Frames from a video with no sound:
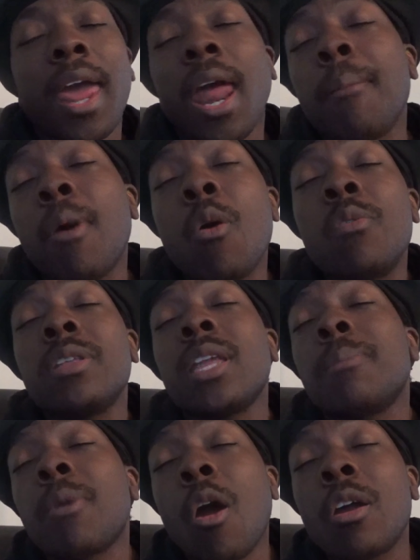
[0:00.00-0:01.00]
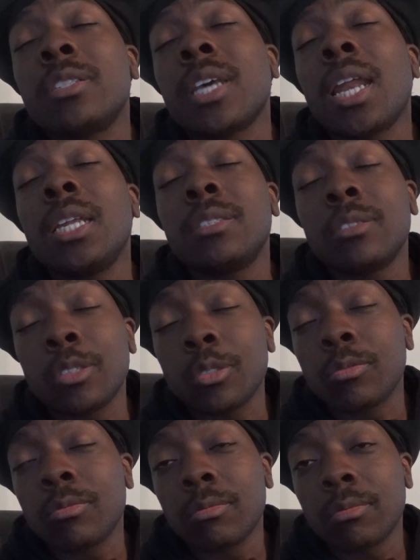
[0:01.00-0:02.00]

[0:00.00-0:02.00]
I'm only naming artists I listen to.